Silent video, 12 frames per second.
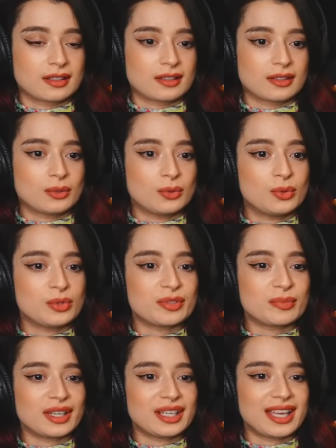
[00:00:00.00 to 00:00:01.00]

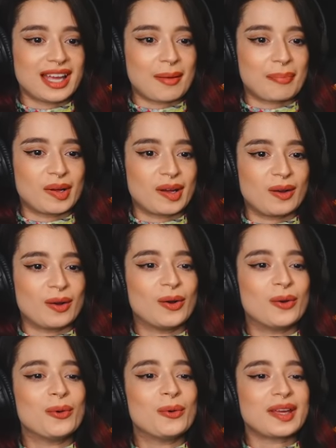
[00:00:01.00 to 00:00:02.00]
Oozma Kappa.
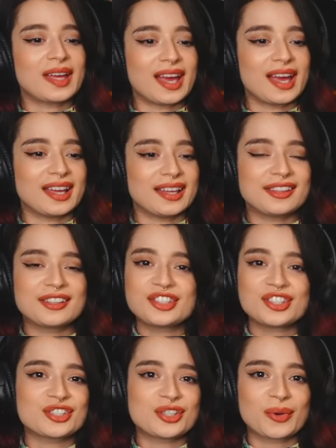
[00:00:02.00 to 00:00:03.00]
Okay. They're
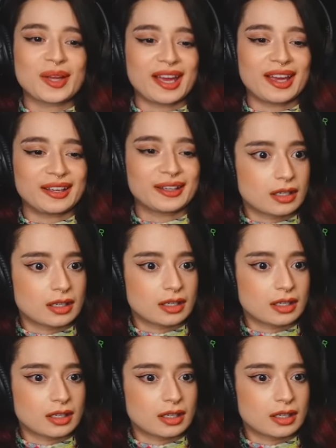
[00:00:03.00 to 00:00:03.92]
just okay. So for